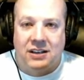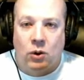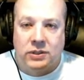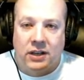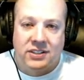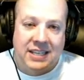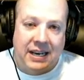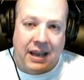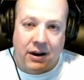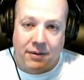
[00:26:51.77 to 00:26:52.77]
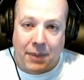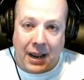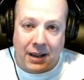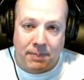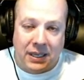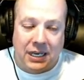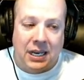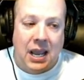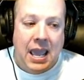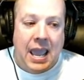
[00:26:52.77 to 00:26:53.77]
Hotel stand out, in my opinion,